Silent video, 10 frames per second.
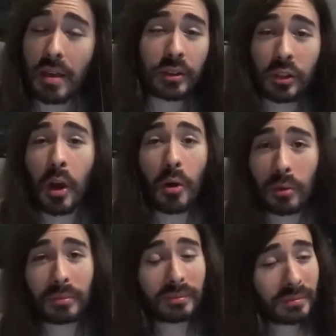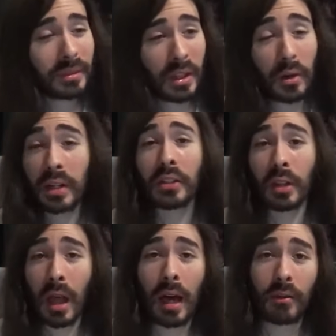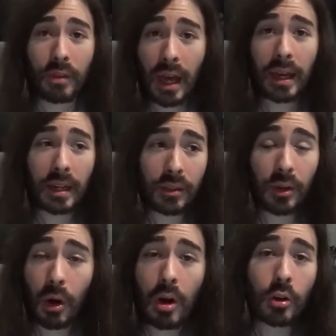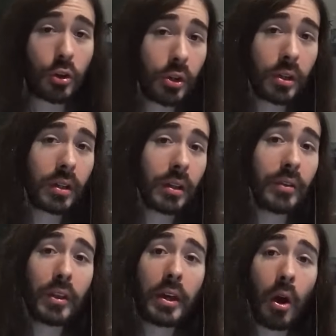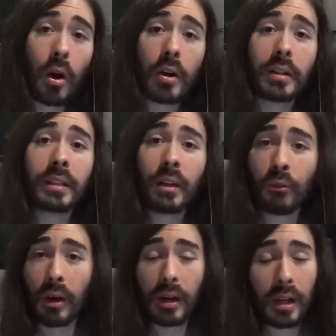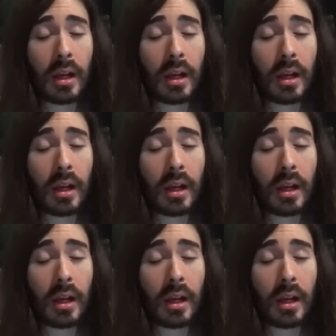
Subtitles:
So there is a lot of that, and they're all good, and they are different.